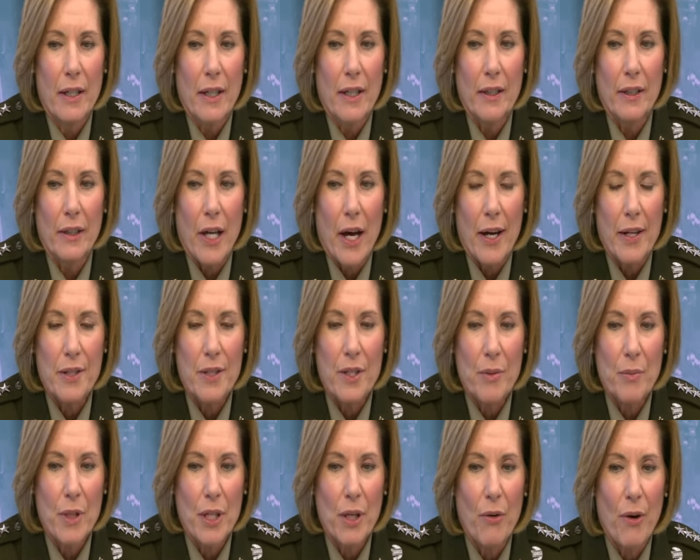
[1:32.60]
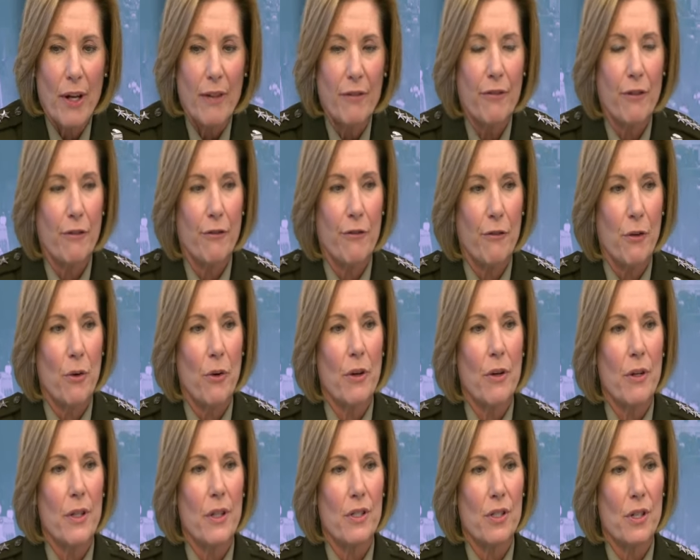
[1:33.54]
lot to be grateful
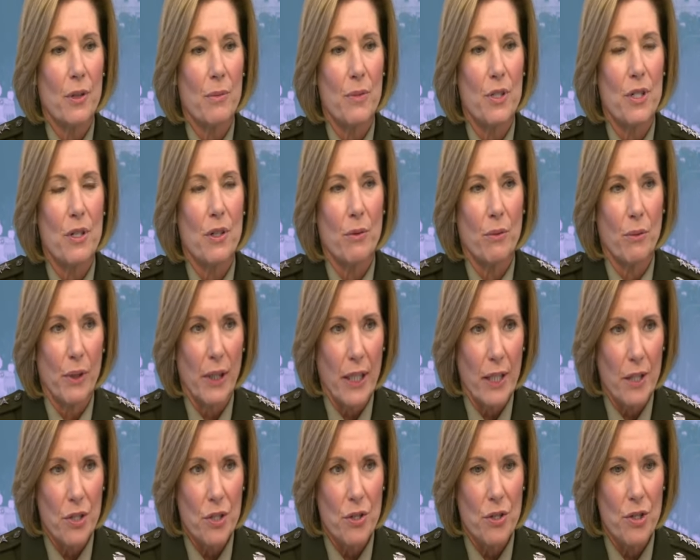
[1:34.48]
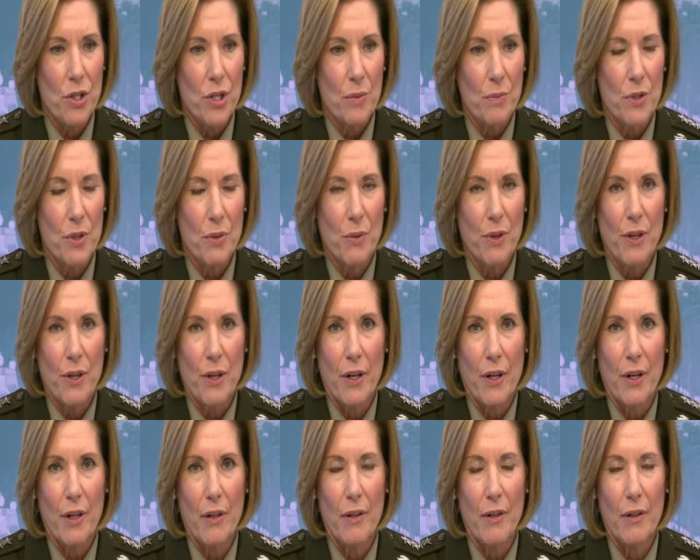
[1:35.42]
for in terms of the relationships with
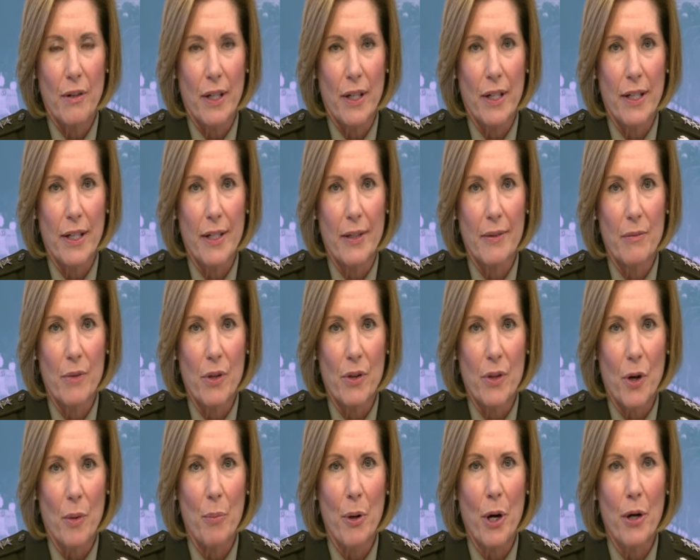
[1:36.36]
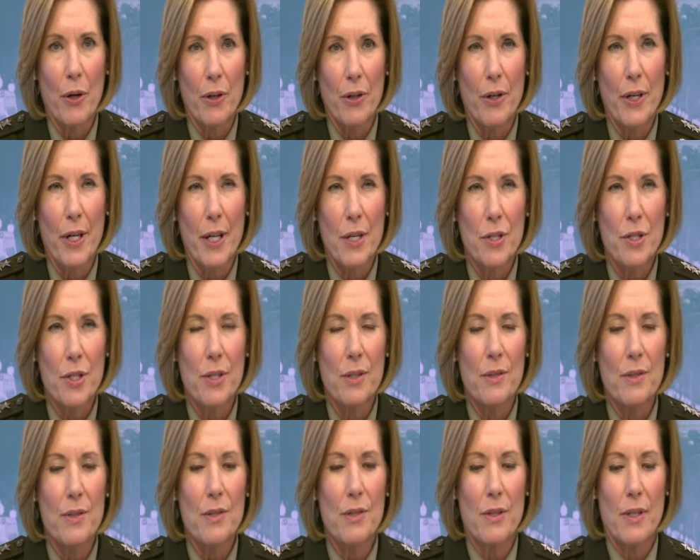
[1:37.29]
our partner
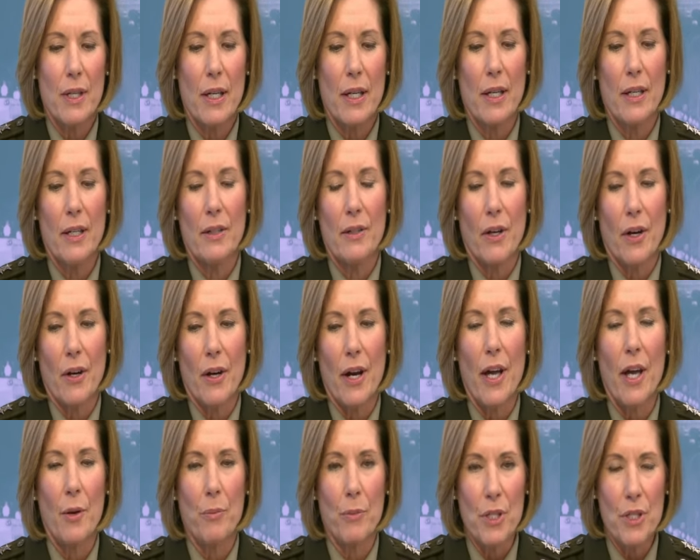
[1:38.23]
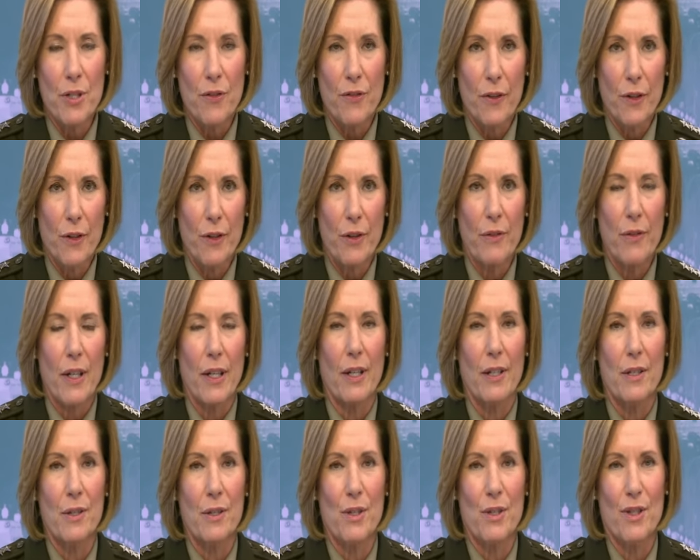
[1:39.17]
nations and our hemisphere
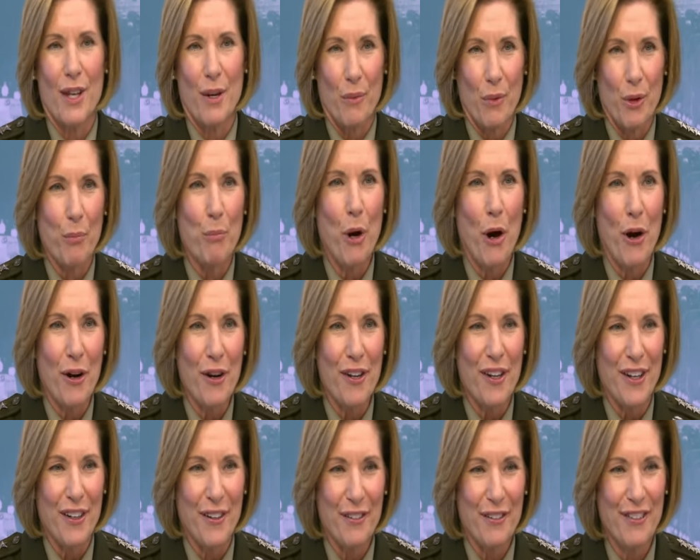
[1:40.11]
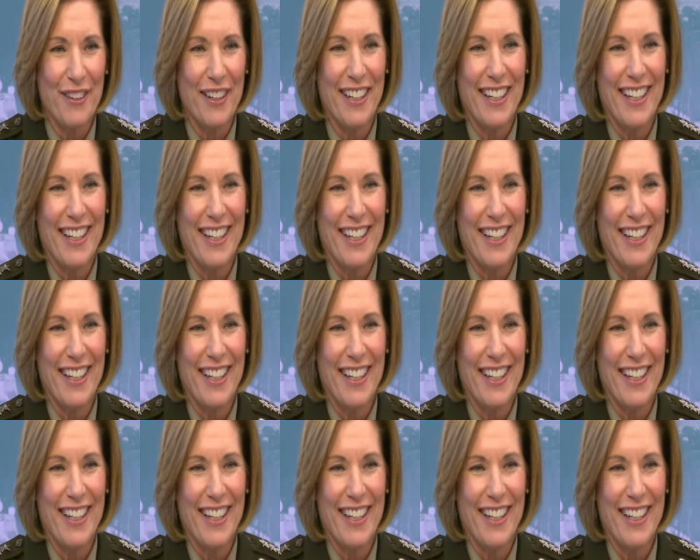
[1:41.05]
that we're part of